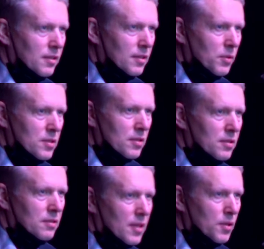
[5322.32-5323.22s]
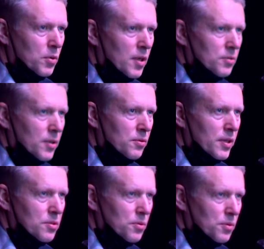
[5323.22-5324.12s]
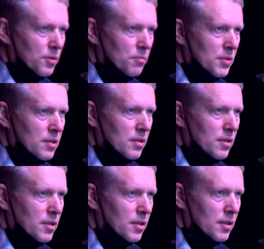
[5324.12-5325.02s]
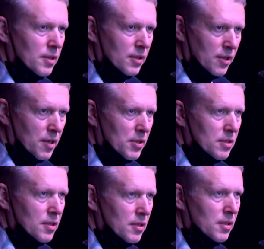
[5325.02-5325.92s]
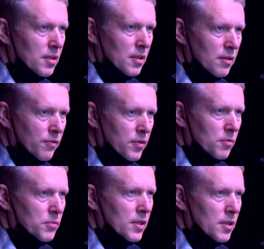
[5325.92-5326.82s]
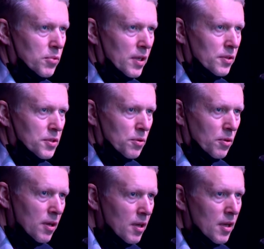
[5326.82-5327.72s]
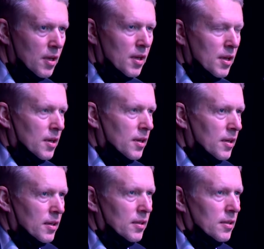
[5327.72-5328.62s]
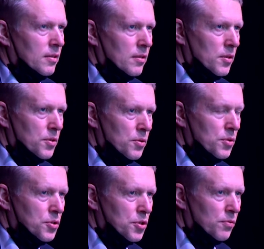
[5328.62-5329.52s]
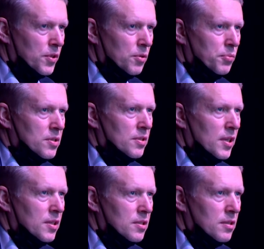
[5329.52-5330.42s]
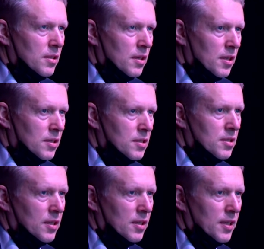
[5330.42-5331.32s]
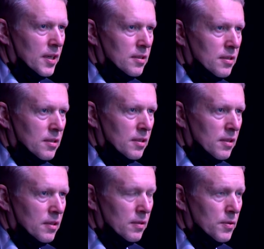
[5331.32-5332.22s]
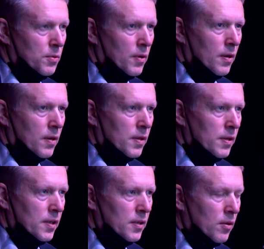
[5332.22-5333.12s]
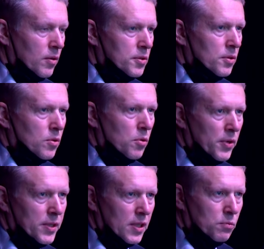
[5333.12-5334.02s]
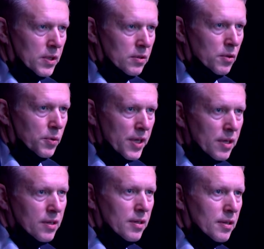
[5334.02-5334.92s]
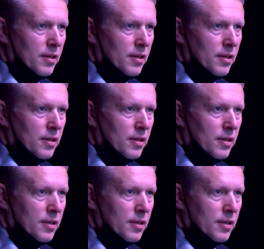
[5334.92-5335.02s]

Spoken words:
the question I would like to address to Mr. Gimmestad from the Brothers O. You showed in your presentation, Lars, that you are also cooperating with Greek